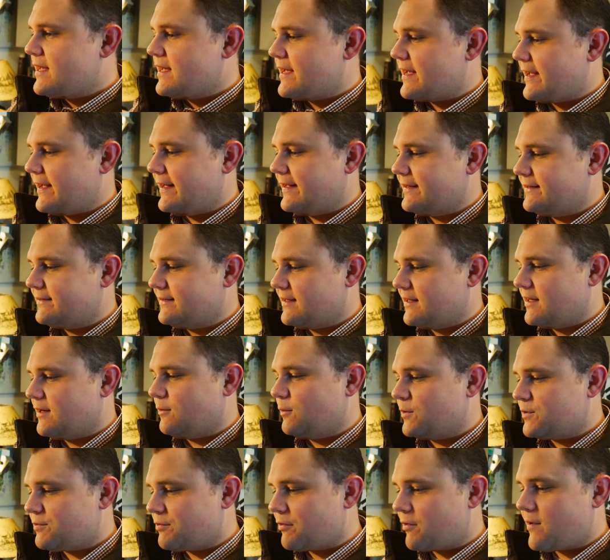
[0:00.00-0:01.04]
and
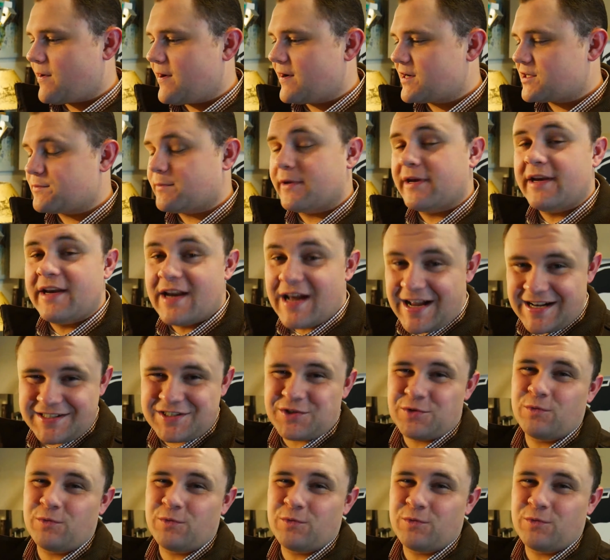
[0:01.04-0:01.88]
which requires me not